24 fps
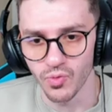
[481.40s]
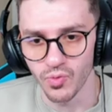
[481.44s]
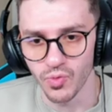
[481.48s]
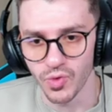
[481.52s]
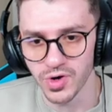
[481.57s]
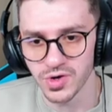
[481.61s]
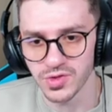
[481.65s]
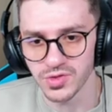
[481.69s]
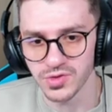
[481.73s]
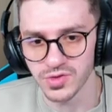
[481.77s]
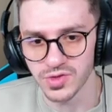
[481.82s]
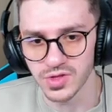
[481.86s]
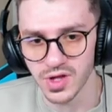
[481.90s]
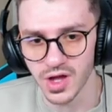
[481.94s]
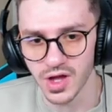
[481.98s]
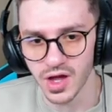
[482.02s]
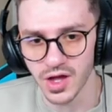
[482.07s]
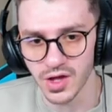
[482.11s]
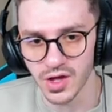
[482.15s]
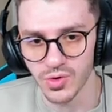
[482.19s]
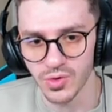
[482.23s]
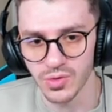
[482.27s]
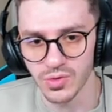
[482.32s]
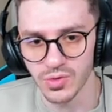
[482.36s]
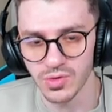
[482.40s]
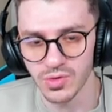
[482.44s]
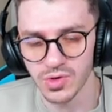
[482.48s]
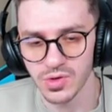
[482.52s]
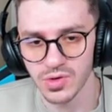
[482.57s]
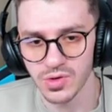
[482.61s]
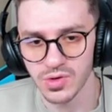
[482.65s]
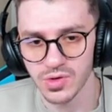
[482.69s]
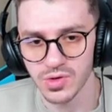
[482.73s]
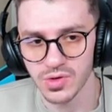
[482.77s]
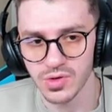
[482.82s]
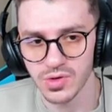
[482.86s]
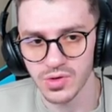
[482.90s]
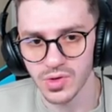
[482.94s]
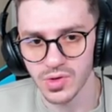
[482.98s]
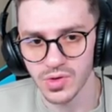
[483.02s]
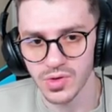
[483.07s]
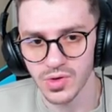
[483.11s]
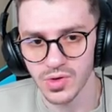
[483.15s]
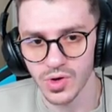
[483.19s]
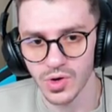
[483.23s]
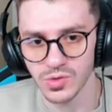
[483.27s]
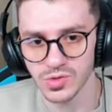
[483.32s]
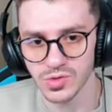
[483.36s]
Where did the guy go?
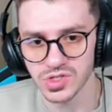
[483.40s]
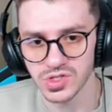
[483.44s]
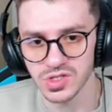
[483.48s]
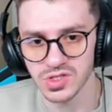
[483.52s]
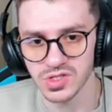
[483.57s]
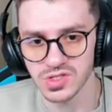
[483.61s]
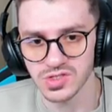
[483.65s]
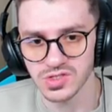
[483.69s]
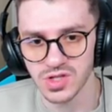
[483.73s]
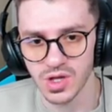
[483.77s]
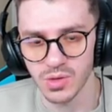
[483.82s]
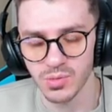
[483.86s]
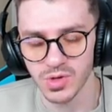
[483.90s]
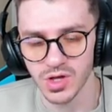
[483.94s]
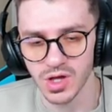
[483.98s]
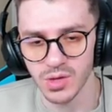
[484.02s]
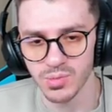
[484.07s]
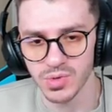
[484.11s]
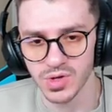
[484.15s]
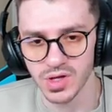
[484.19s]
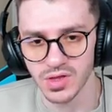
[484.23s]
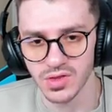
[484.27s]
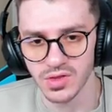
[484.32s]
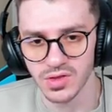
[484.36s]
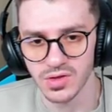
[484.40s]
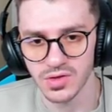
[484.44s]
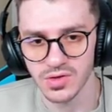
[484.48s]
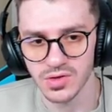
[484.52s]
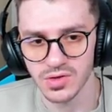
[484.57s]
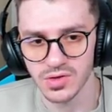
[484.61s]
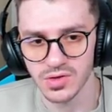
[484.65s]
Oh shit, he's coming up again.